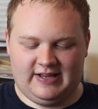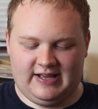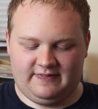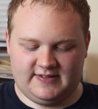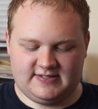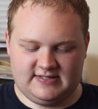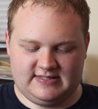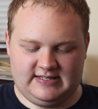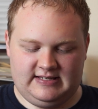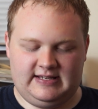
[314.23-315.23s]
And this
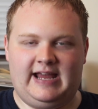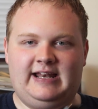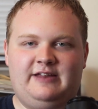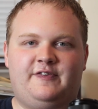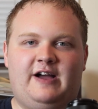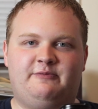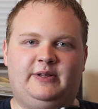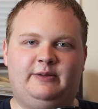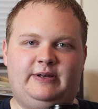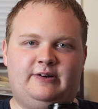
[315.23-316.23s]
is the 85
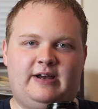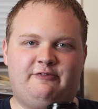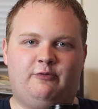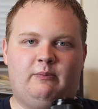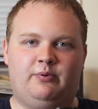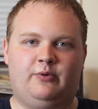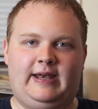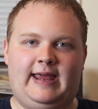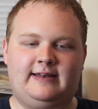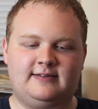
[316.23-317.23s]
millimeter
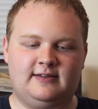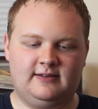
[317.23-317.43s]
f1.8.